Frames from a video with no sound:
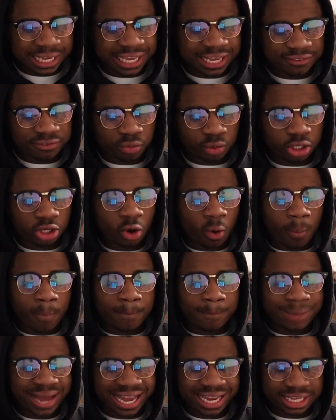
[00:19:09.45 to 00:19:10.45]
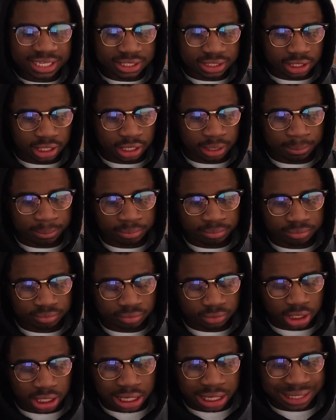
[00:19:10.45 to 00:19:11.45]
If we go back in time
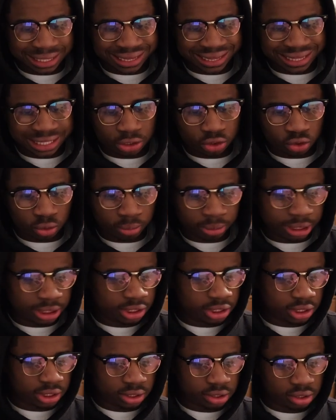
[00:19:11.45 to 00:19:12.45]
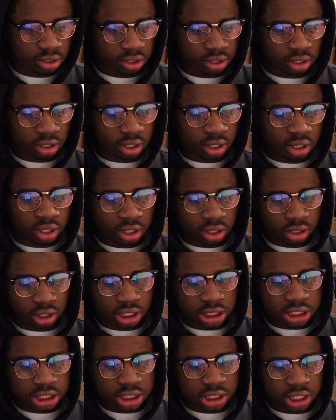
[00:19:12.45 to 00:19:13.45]
a little bit,
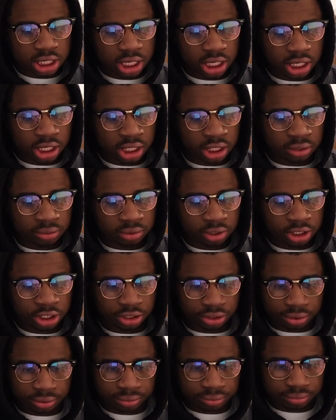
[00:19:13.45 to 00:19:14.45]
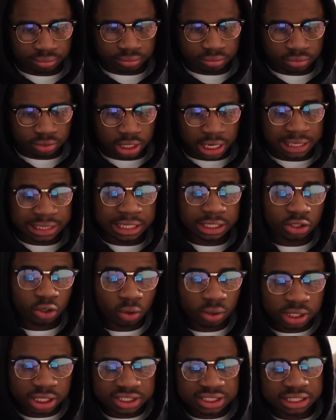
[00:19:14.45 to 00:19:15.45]
let's say here, and
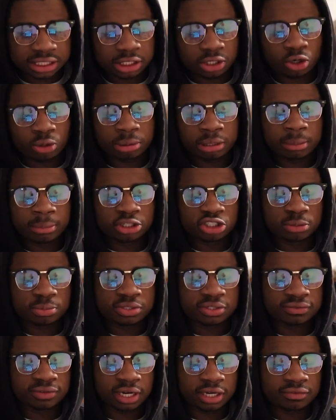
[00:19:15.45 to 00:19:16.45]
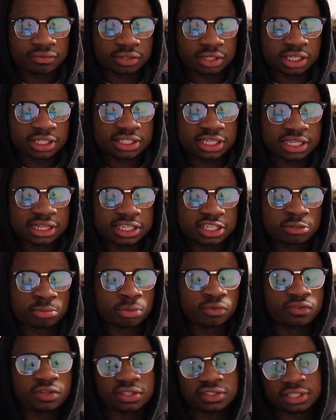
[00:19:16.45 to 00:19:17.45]
let's say they don't play bishop c5. Let's say this
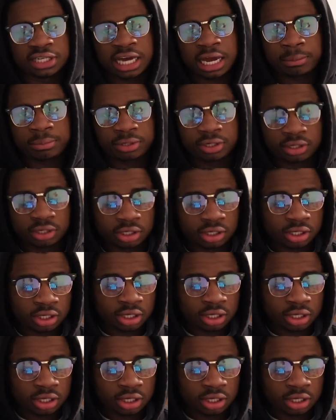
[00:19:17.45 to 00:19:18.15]
move doesn't happen.